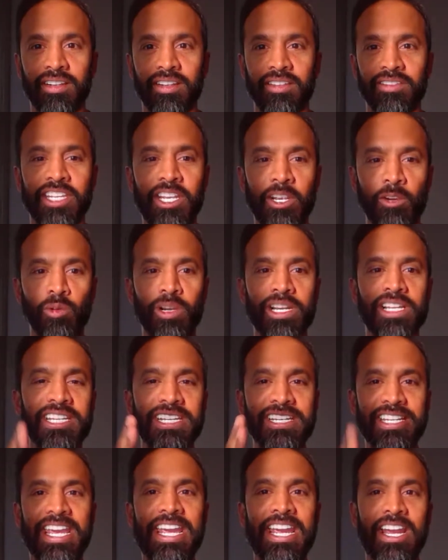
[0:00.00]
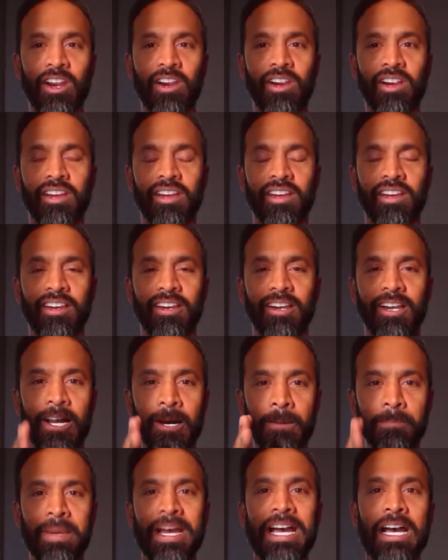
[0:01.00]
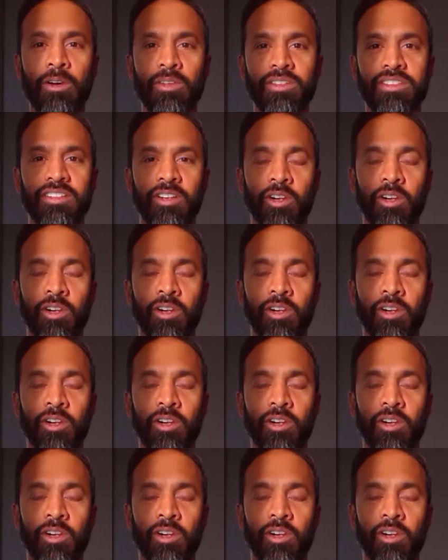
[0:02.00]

they really care about,